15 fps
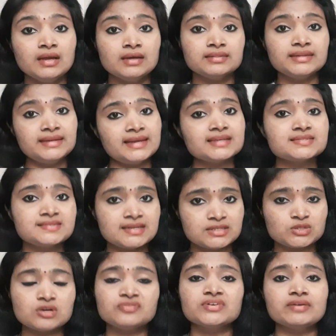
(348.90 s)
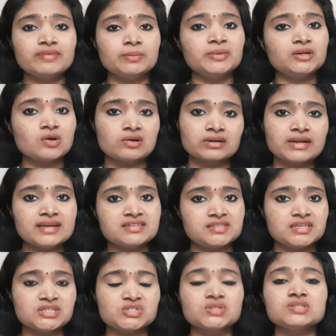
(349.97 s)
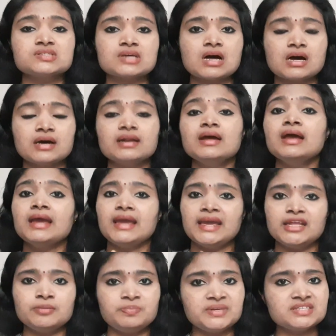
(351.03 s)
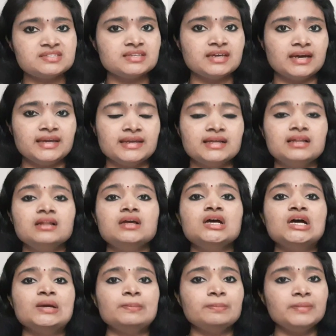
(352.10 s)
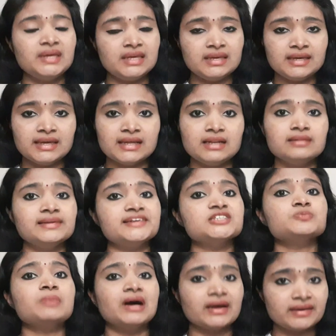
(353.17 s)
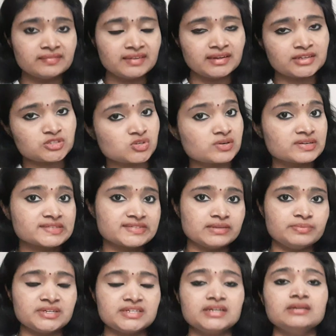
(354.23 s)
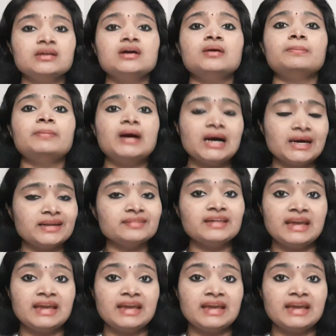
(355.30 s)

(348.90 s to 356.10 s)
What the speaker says: The next set of government organizations are NPCIL, BEL, that is Bharat Electronics Limited, Bharat